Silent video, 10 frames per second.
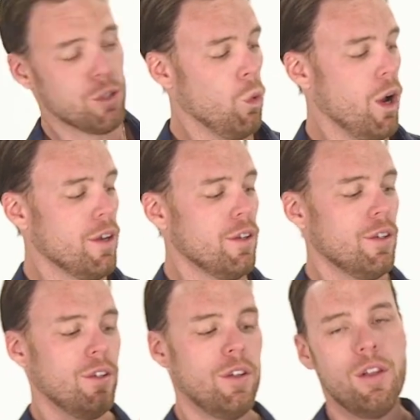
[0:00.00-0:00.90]
One,
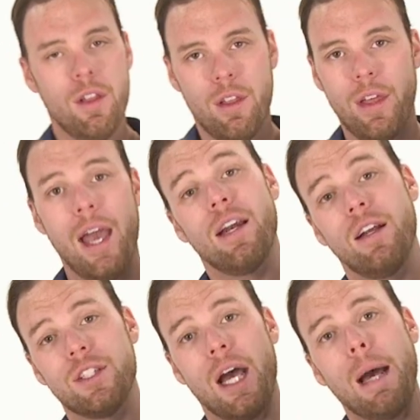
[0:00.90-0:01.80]
the head
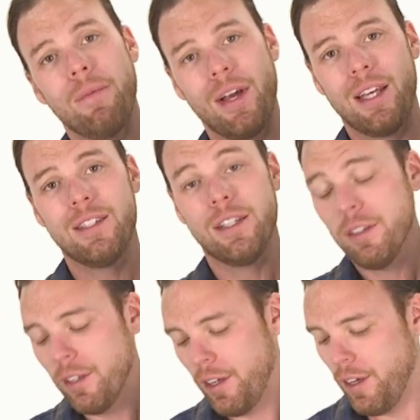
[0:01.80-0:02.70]
on top that can
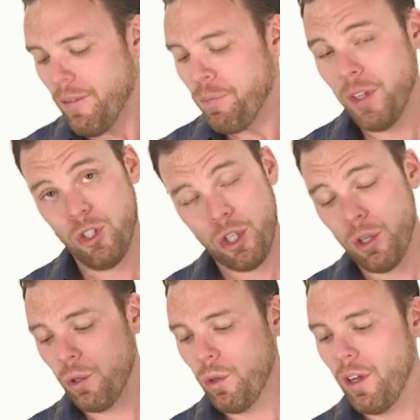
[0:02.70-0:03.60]
tilt, and
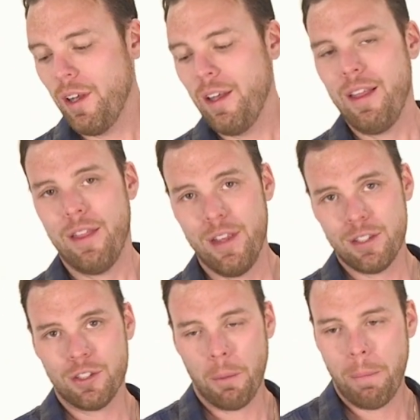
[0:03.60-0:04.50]
two,
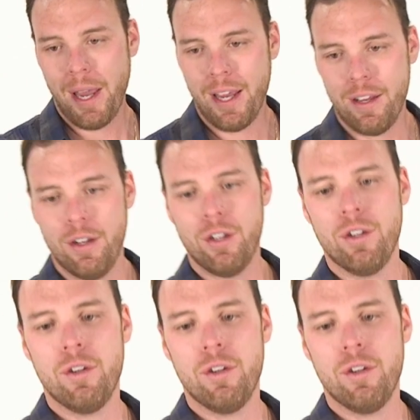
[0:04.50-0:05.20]
this little pan